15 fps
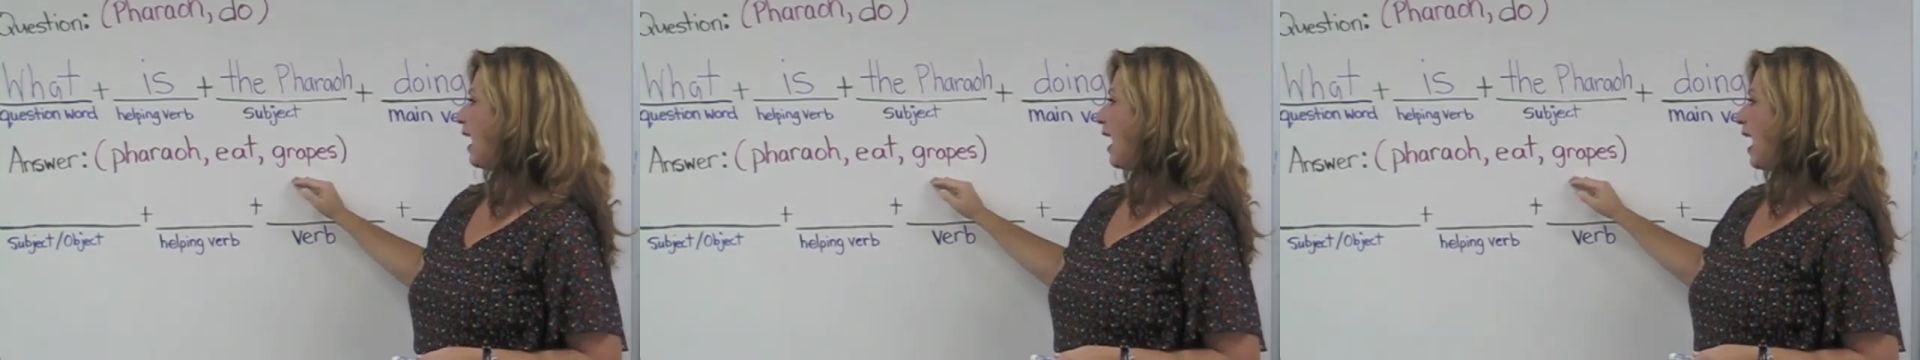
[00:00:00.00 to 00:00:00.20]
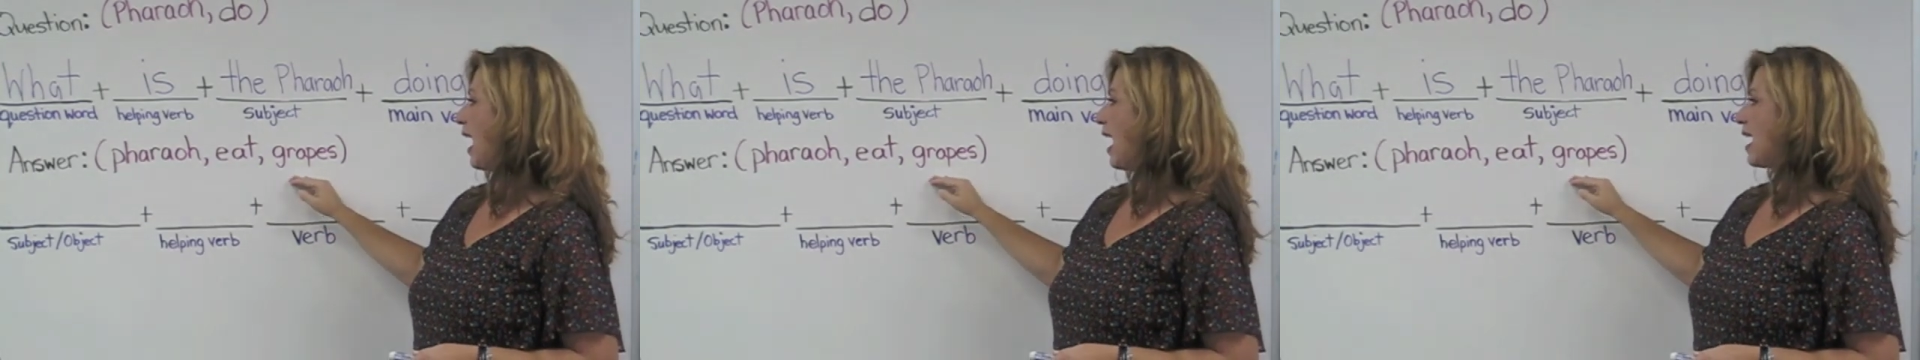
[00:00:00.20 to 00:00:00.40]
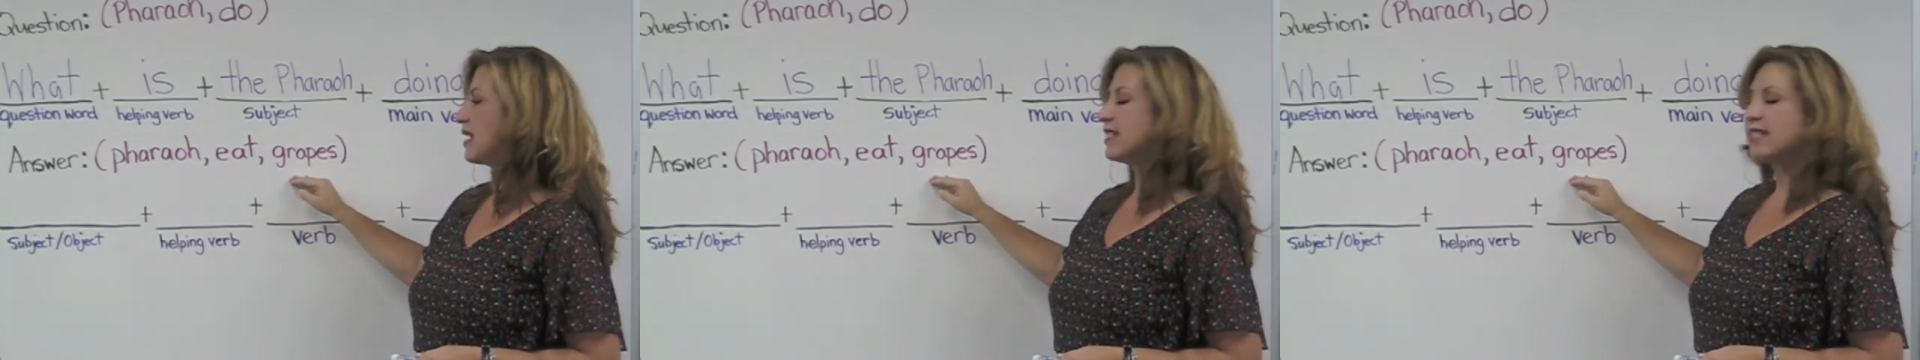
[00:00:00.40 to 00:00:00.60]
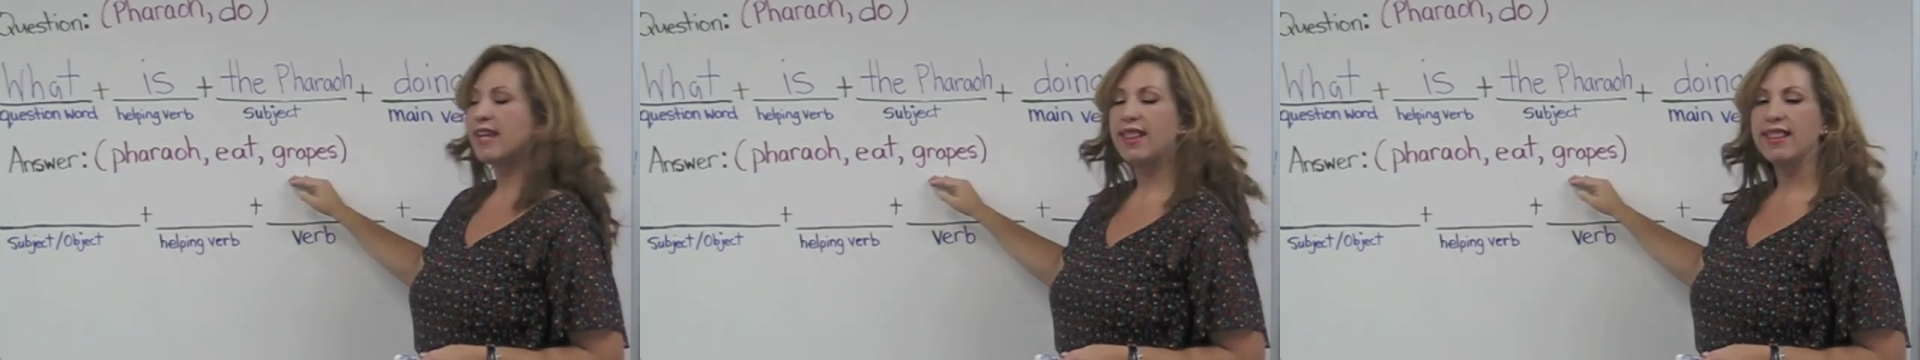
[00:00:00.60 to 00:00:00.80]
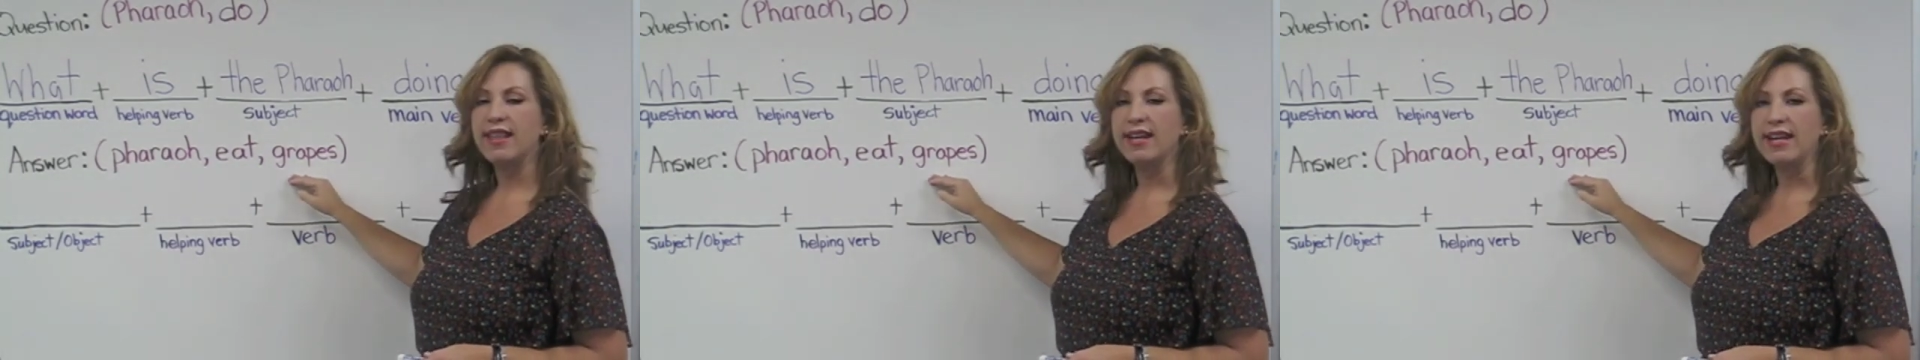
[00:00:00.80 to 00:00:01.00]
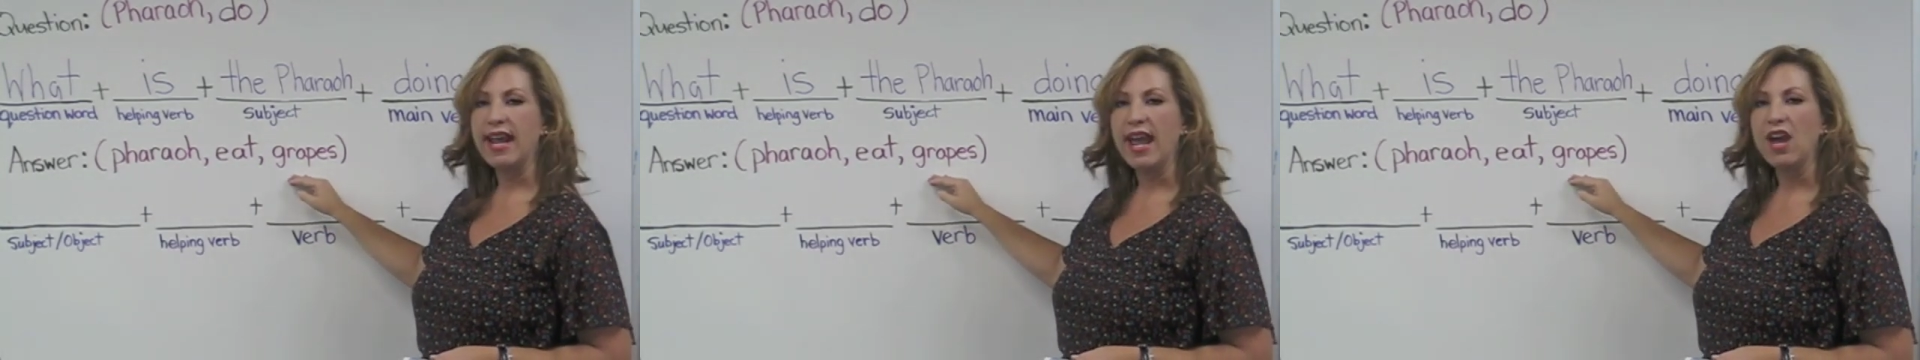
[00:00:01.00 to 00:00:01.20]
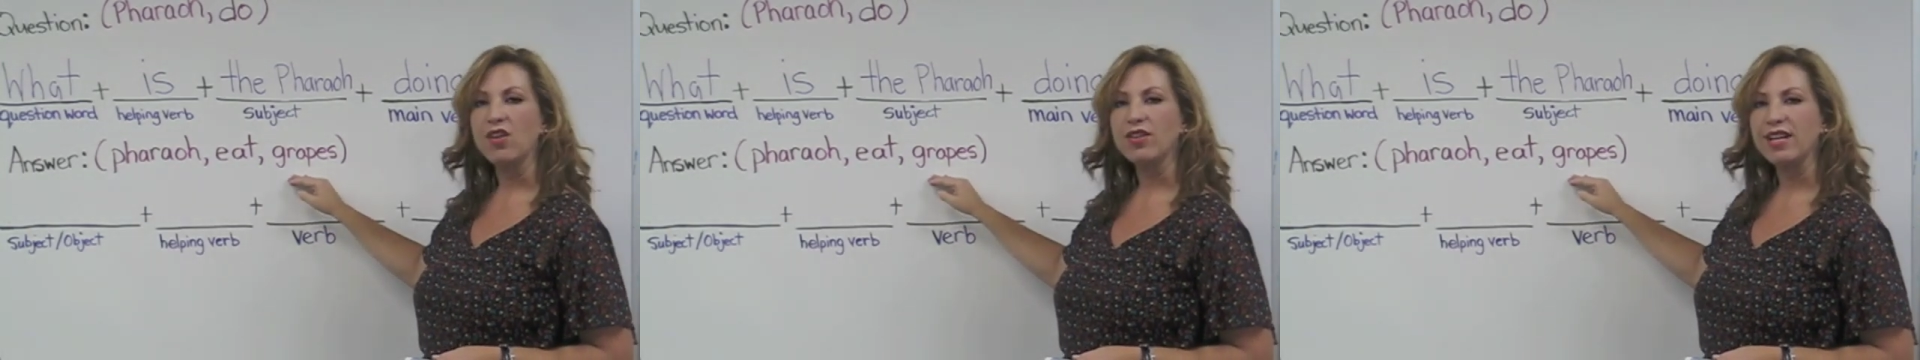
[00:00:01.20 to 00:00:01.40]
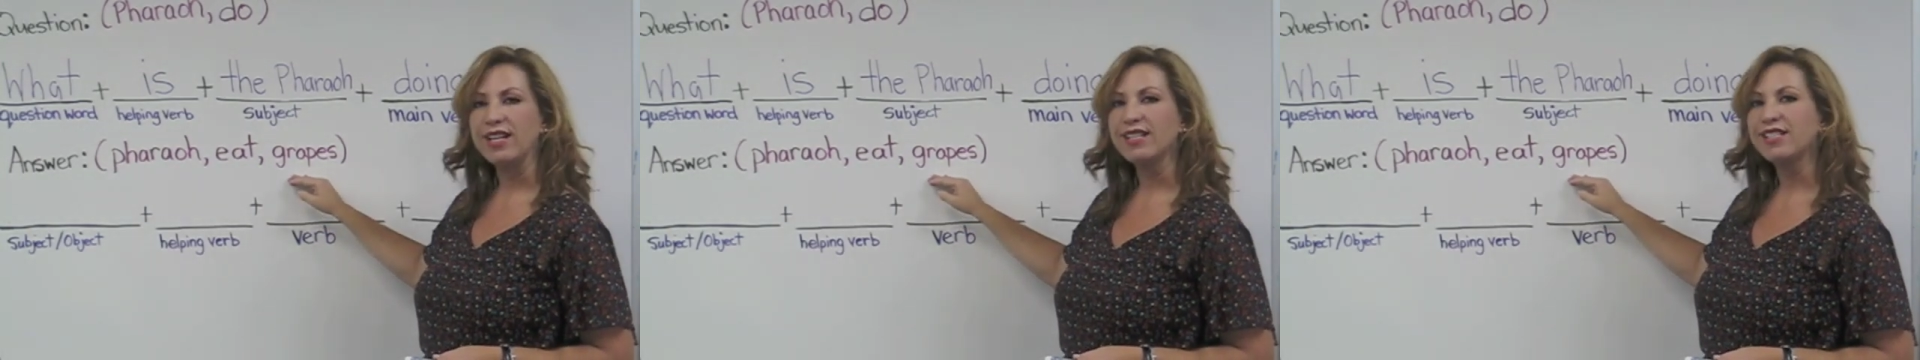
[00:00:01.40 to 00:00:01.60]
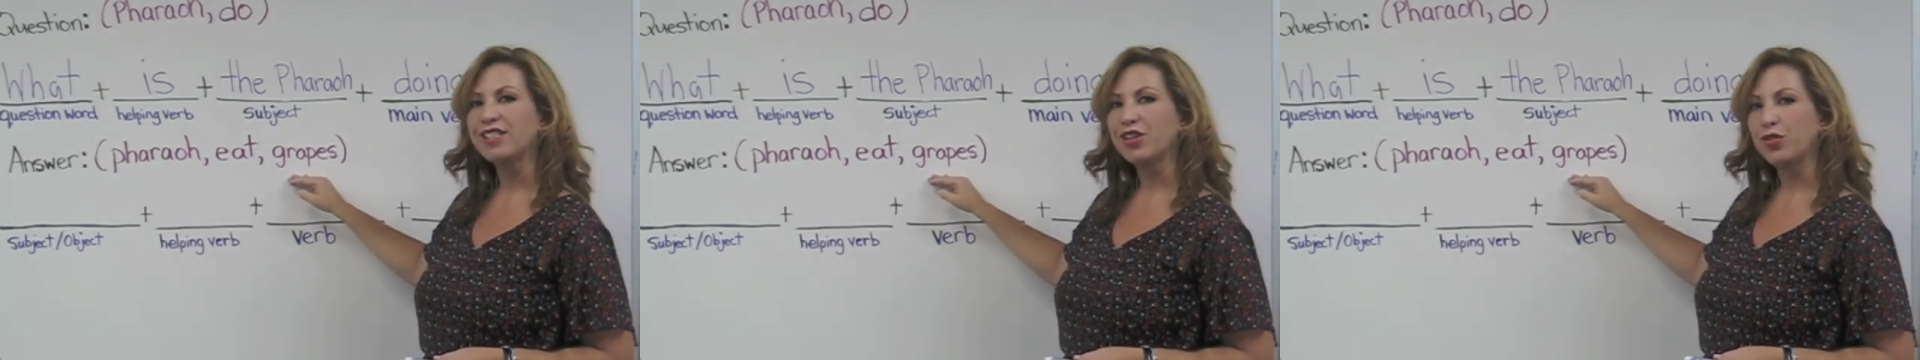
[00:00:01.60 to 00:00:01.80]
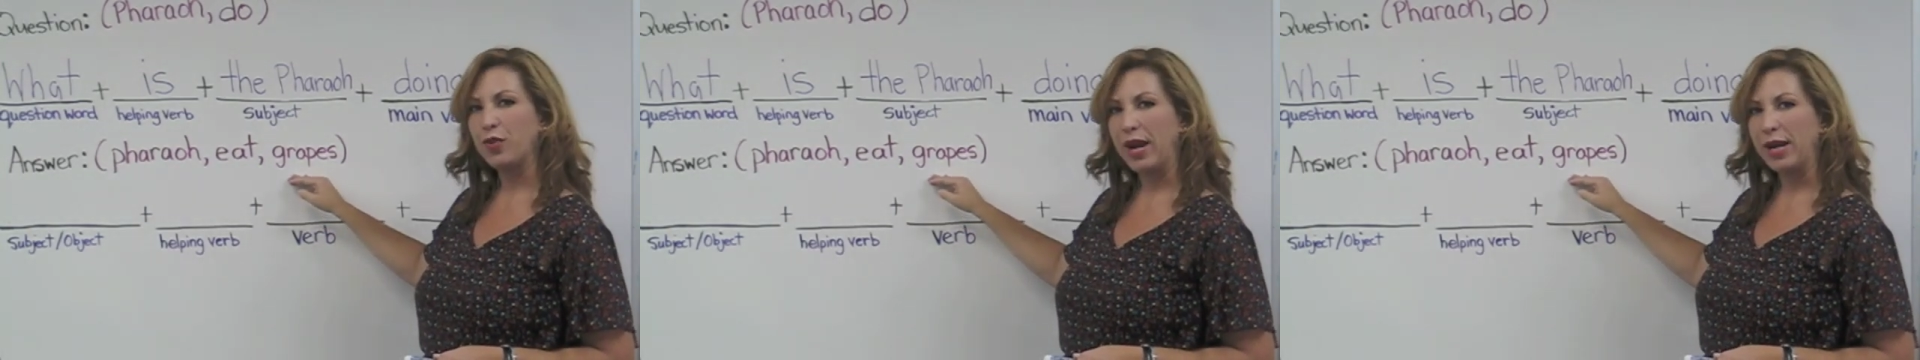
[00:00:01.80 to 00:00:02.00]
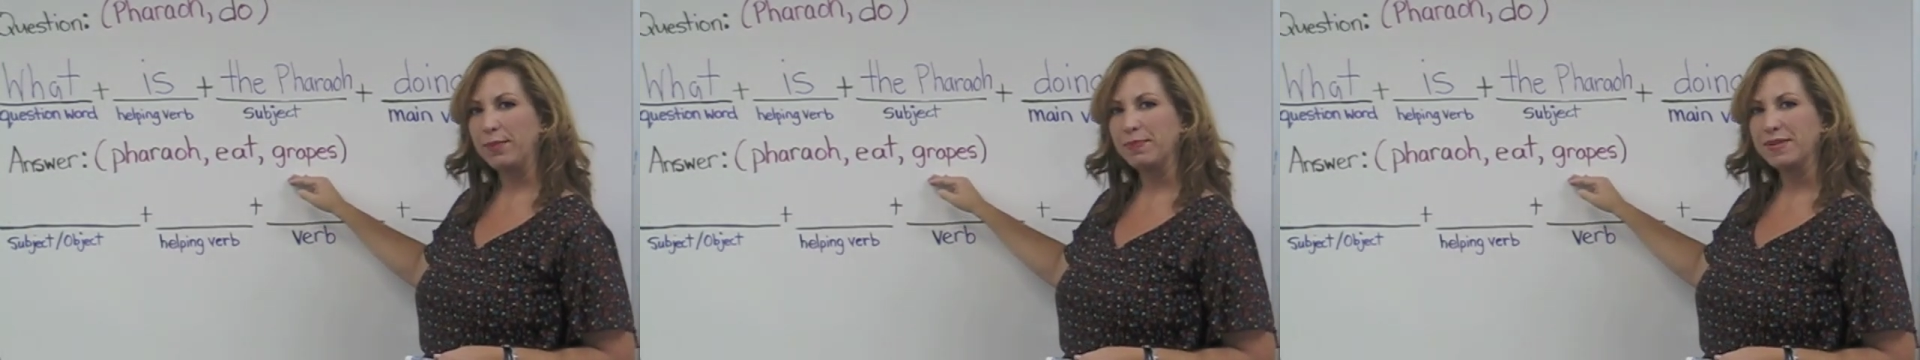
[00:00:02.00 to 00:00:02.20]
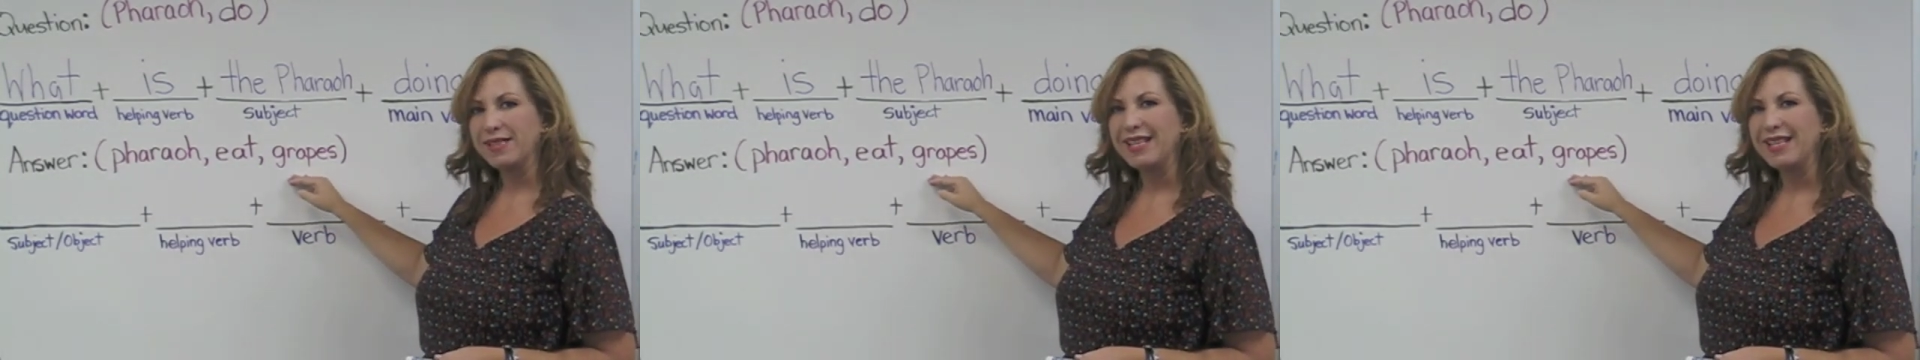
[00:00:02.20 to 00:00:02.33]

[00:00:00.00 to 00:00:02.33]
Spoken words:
and the noun is grapes.